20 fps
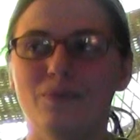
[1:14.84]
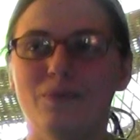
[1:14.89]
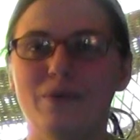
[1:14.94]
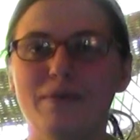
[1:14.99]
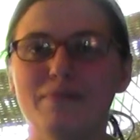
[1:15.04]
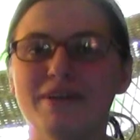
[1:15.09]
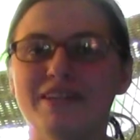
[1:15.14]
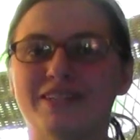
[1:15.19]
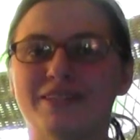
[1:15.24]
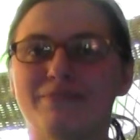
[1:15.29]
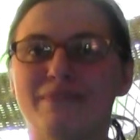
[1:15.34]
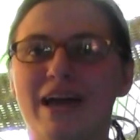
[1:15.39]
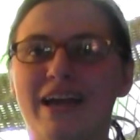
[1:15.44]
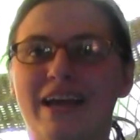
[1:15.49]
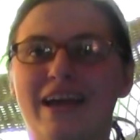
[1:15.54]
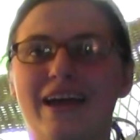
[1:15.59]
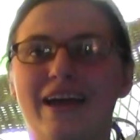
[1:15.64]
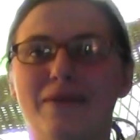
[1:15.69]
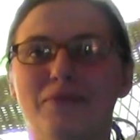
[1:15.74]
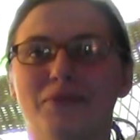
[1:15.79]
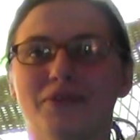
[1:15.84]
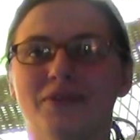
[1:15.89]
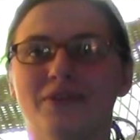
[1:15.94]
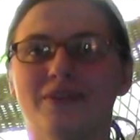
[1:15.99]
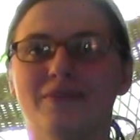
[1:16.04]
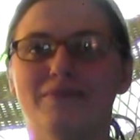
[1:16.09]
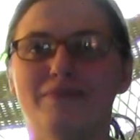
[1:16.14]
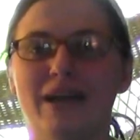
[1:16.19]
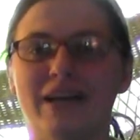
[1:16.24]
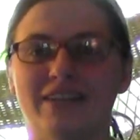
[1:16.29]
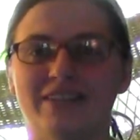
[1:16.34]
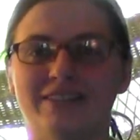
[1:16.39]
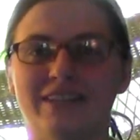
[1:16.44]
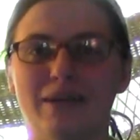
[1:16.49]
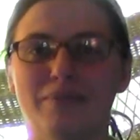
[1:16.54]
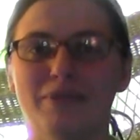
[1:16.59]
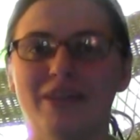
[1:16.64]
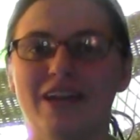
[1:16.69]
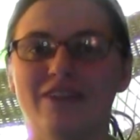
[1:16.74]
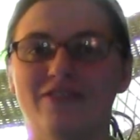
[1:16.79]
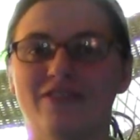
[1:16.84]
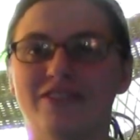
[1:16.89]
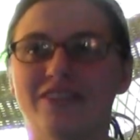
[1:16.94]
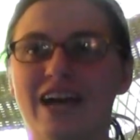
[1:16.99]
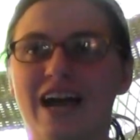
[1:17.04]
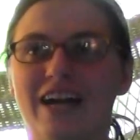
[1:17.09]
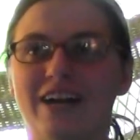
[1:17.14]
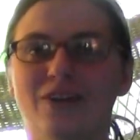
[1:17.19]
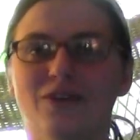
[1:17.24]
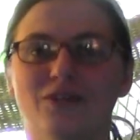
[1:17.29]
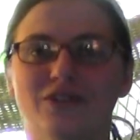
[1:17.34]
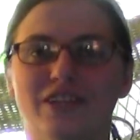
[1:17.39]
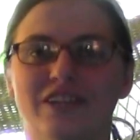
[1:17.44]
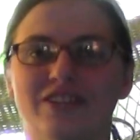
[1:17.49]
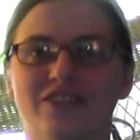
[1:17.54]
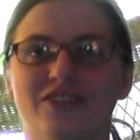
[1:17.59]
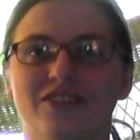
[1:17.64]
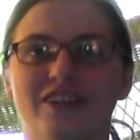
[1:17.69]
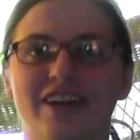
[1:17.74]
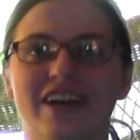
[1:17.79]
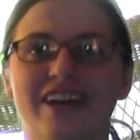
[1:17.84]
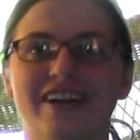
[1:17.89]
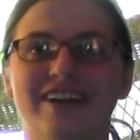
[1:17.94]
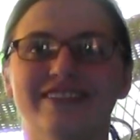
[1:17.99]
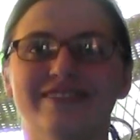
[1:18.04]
We missed Mega Sableye for tacos yesterday.